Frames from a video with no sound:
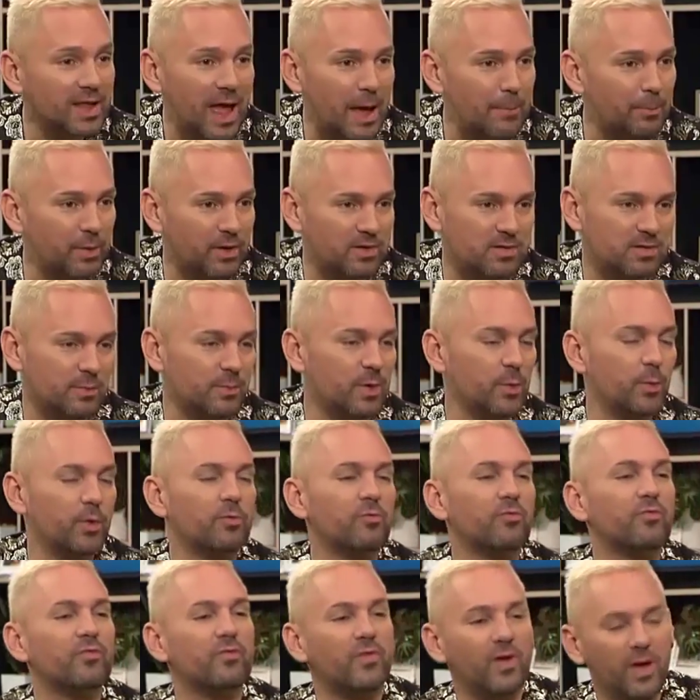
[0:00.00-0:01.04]
still happens. I mean,
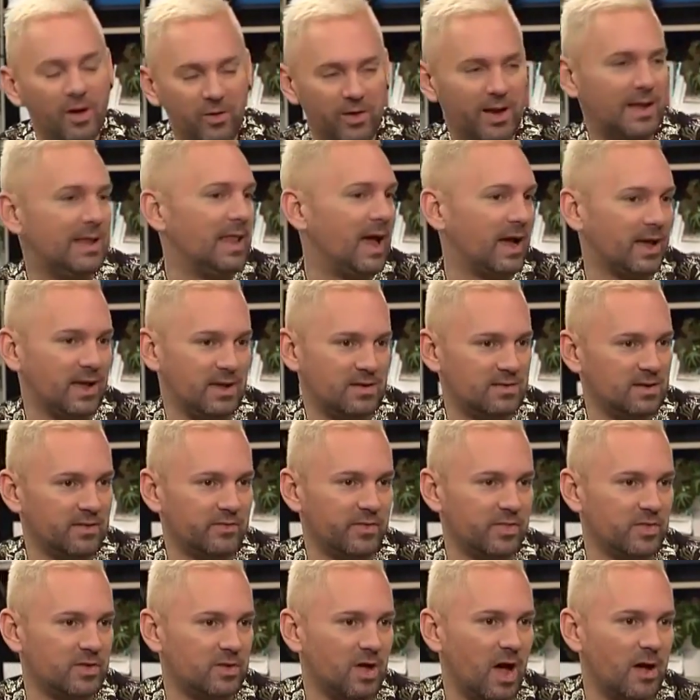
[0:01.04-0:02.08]
yeah. we're very lucky to
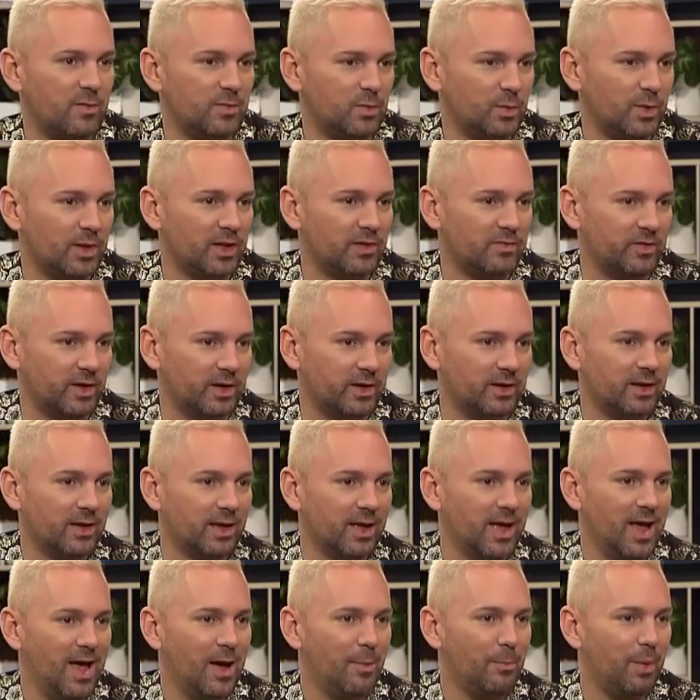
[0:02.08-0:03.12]
live in the times we live in,
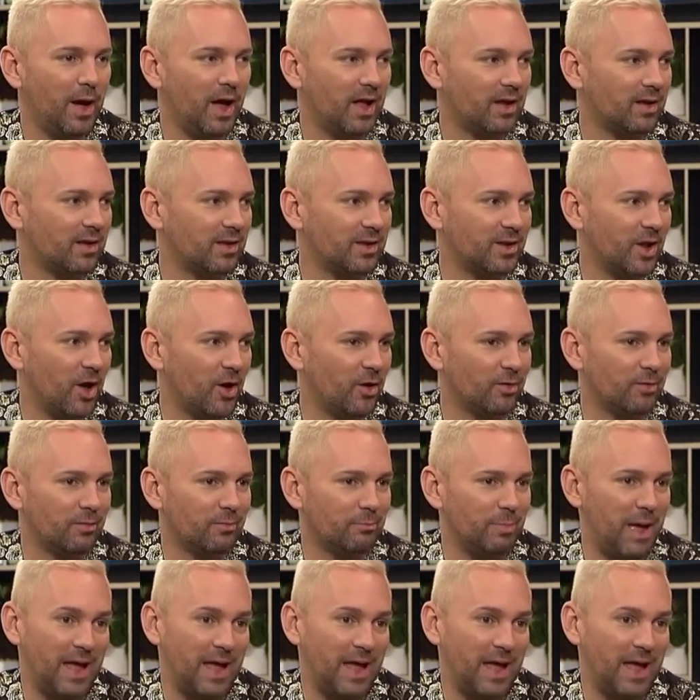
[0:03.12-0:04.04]
but you know,